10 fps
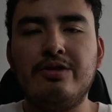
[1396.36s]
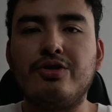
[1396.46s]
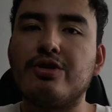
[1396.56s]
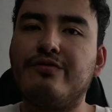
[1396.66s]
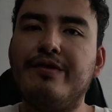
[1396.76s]

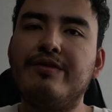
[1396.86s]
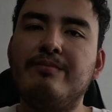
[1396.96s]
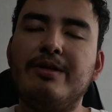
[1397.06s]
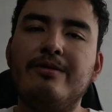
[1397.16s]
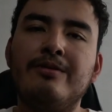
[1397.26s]
just
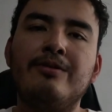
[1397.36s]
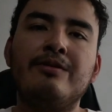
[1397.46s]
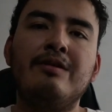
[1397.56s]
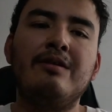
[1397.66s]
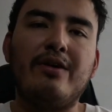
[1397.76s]
15
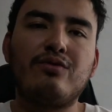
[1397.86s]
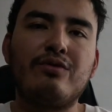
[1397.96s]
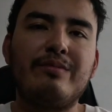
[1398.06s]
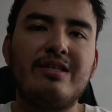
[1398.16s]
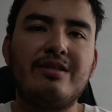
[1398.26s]
minutes,
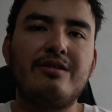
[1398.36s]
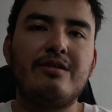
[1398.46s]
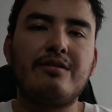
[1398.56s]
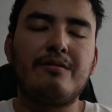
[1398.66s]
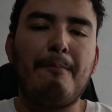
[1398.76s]
answer
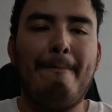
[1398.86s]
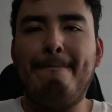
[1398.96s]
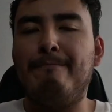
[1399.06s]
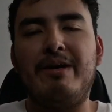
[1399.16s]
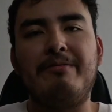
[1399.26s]
messages,
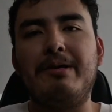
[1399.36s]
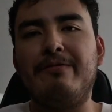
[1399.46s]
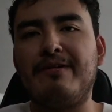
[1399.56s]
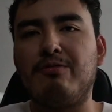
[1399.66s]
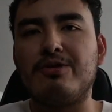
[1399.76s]
maybe
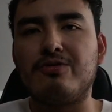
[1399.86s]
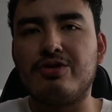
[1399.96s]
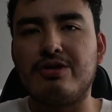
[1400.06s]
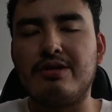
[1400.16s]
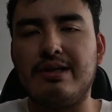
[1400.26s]
if I want to
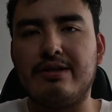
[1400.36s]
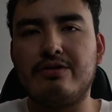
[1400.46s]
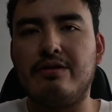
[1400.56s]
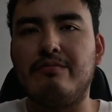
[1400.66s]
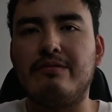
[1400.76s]
share like
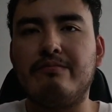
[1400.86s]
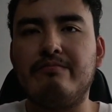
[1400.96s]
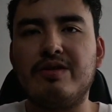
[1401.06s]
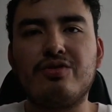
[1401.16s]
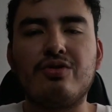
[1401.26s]
some
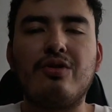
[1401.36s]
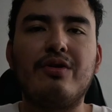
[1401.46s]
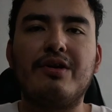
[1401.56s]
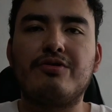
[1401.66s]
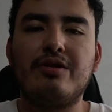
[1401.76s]

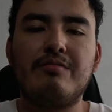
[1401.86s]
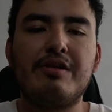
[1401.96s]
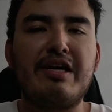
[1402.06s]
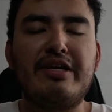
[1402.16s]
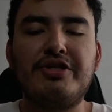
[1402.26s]
story or
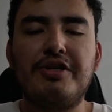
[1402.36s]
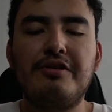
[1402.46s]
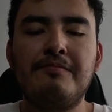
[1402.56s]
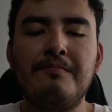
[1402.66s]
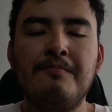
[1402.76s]
something, I
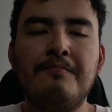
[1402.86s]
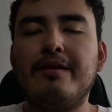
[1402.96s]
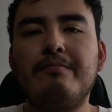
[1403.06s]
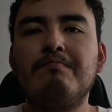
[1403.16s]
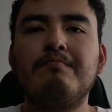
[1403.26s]
share, and
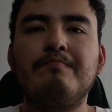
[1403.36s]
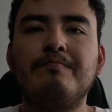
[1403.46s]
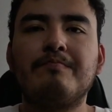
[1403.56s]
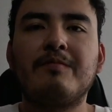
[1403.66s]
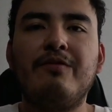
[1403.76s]
then
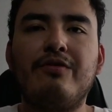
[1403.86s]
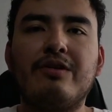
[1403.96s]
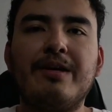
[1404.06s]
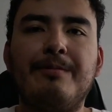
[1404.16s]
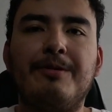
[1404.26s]

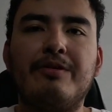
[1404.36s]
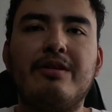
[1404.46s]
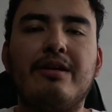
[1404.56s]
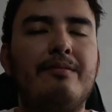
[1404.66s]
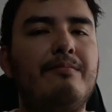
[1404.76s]
forget about
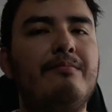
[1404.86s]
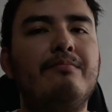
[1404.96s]
it, like